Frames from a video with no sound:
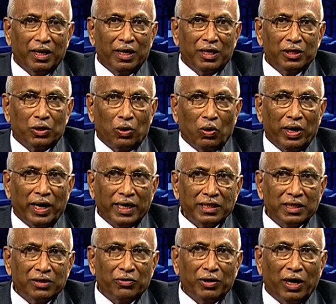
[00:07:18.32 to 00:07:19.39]
So
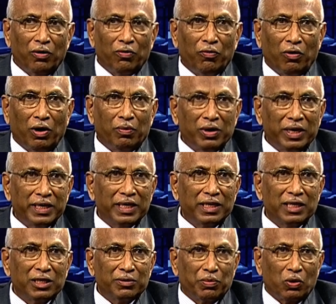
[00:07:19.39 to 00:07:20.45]
hence we have formulated
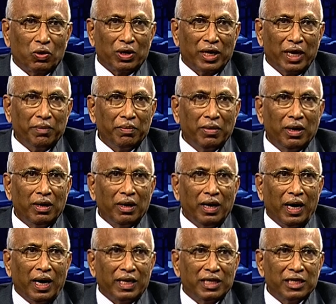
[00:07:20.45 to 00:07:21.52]
this program
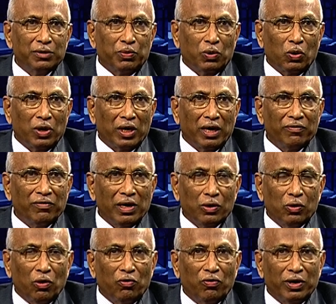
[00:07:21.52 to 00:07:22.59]
and this program will
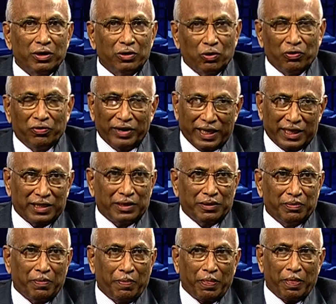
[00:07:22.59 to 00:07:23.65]
go for two weeks.
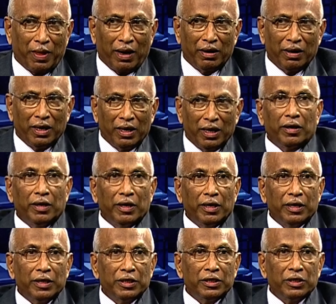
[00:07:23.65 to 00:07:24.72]

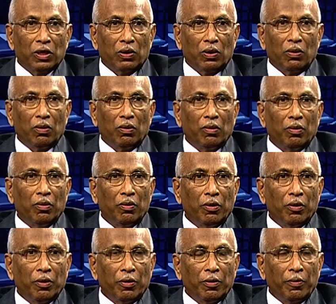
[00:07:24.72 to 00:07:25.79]
So
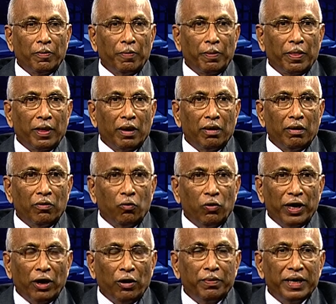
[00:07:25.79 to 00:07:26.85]

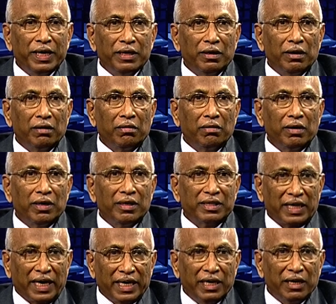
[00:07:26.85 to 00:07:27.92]
we have been
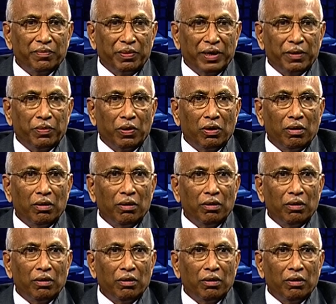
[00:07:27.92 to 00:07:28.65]
training people